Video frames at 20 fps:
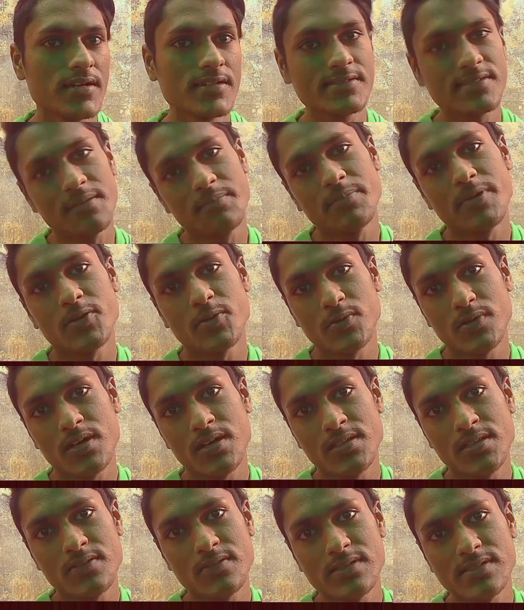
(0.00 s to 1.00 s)
as compared to
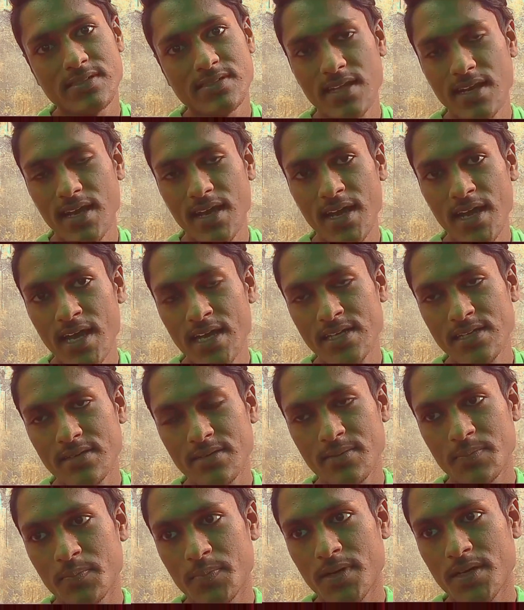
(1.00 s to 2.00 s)
the other ones that I had,
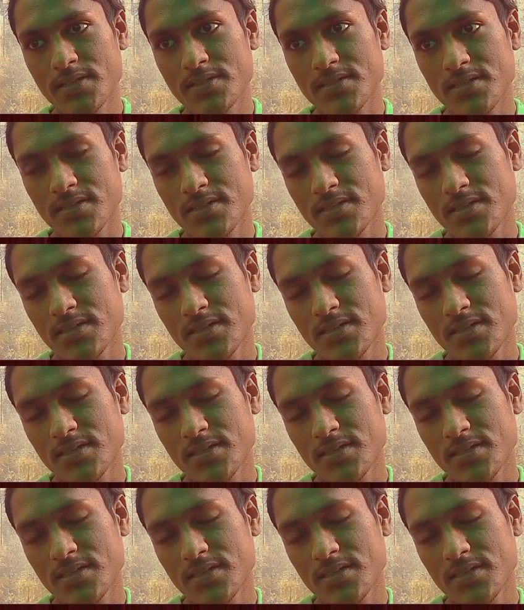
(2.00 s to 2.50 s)
but